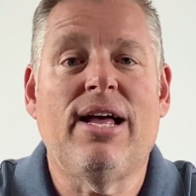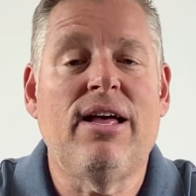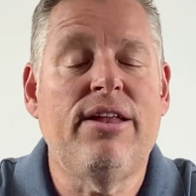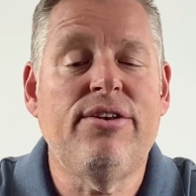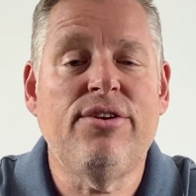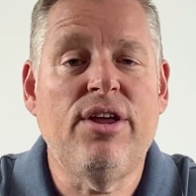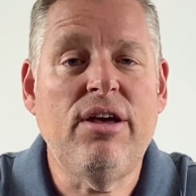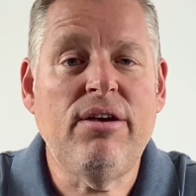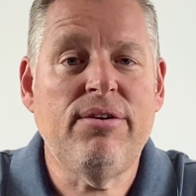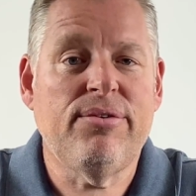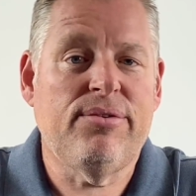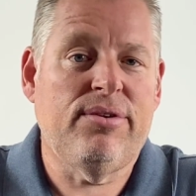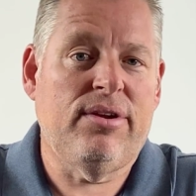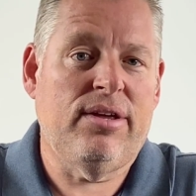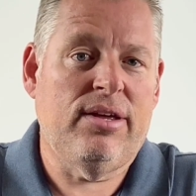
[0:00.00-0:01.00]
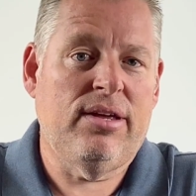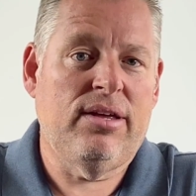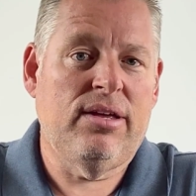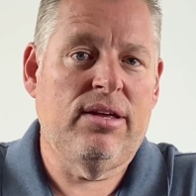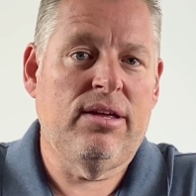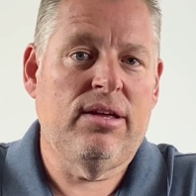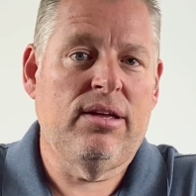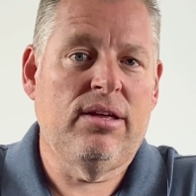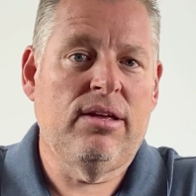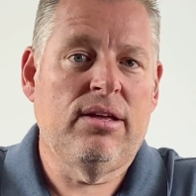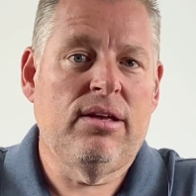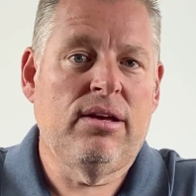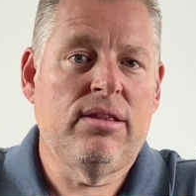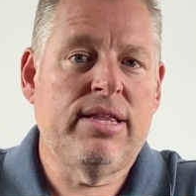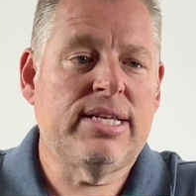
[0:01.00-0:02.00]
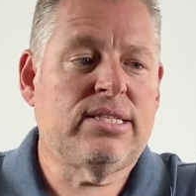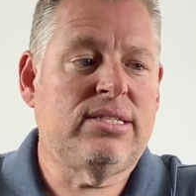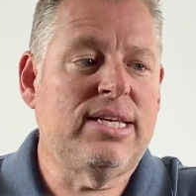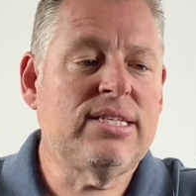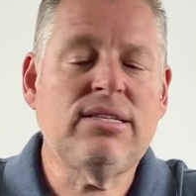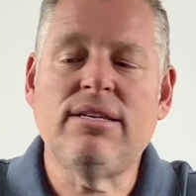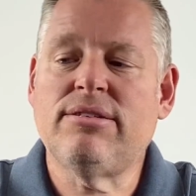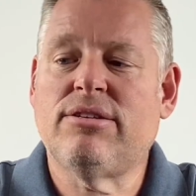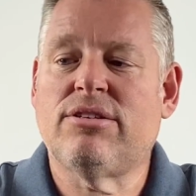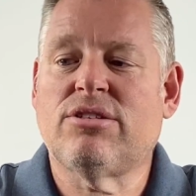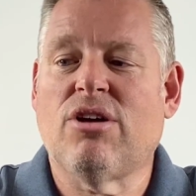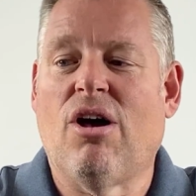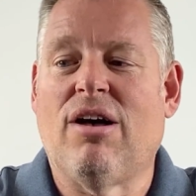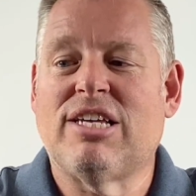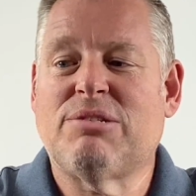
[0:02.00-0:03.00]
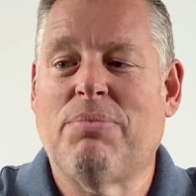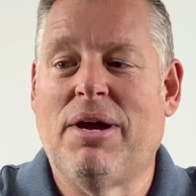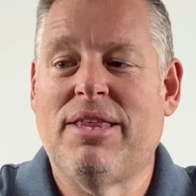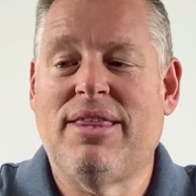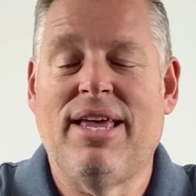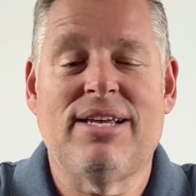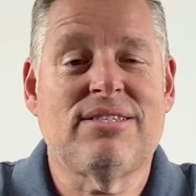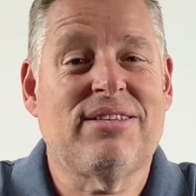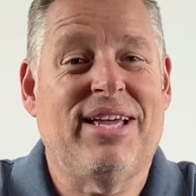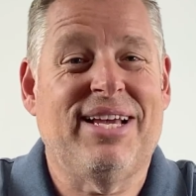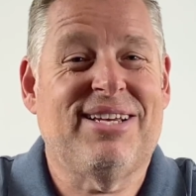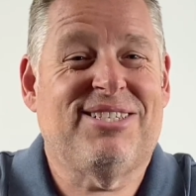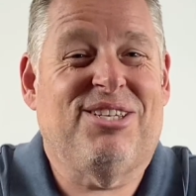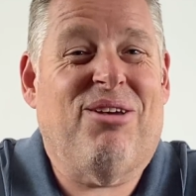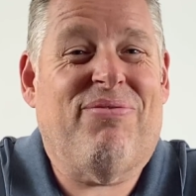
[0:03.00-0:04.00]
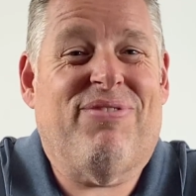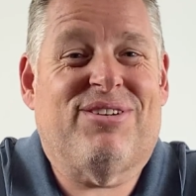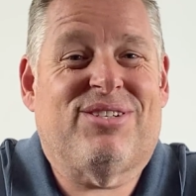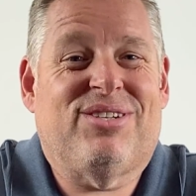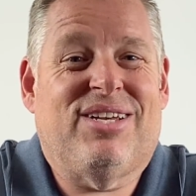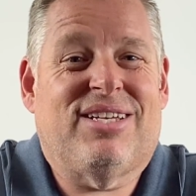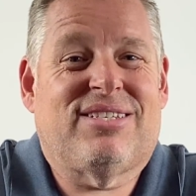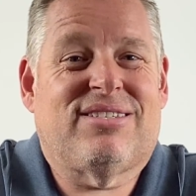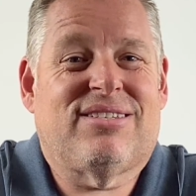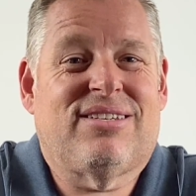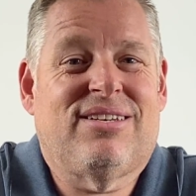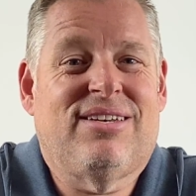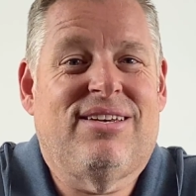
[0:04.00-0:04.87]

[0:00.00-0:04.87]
unknown. This distance is caused by things like selfishness